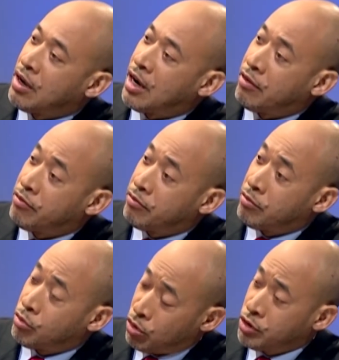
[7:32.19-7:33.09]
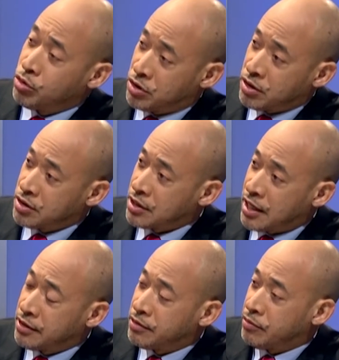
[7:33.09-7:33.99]
of road users
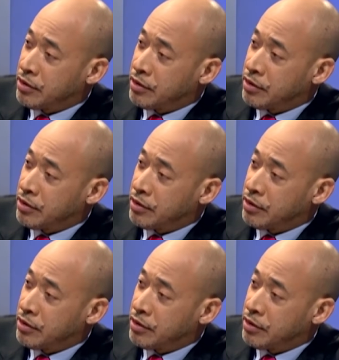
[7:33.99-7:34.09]
and